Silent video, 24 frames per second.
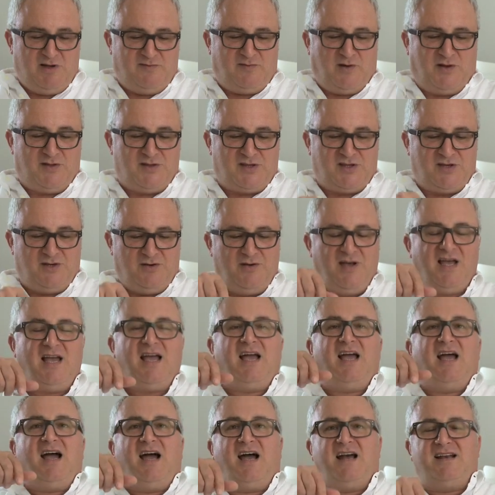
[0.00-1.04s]
move on to
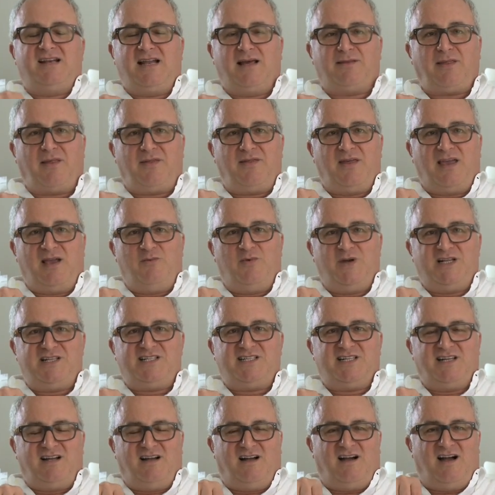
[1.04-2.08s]
another thing
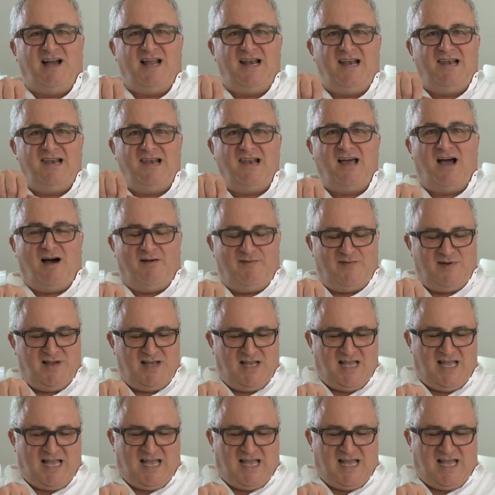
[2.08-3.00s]
which I love.